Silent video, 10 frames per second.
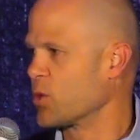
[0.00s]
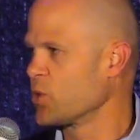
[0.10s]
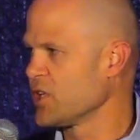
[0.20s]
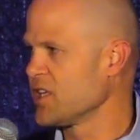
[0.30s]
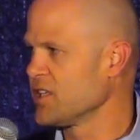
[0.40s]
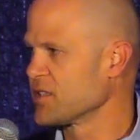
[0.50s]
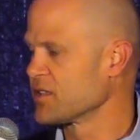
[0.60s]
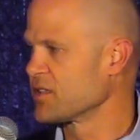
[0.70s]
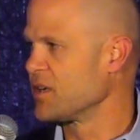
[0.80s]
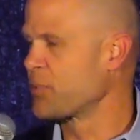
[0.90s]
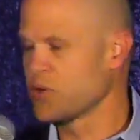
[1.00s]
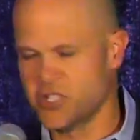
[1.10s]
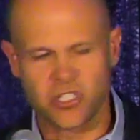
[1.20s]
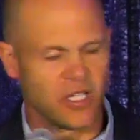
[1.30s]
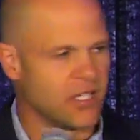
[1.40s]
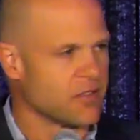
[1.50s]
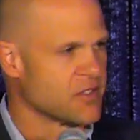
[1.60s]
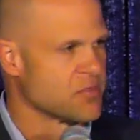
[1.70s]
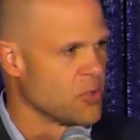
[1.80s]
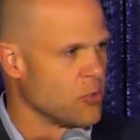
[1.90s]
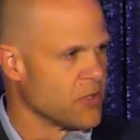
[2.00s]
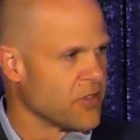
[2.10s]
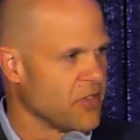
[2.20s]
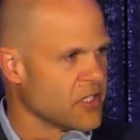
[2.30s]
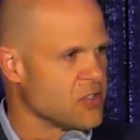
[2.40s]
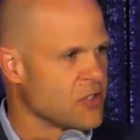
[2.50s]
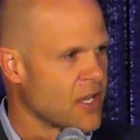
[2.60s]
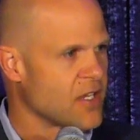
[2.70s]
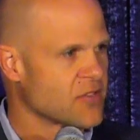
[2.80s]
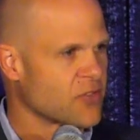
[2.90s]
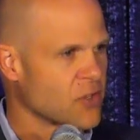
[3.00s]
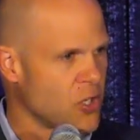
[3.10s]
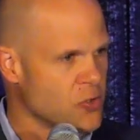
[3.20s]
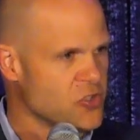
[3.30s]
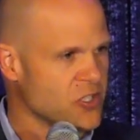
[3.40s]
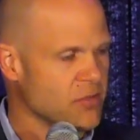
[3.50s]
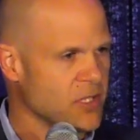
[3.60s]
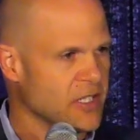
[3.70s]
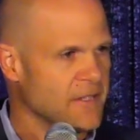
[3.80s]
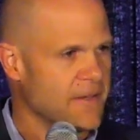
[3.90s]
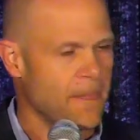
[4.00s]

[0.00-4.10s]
Really appreciate this moment. Thank you guys for hosting me.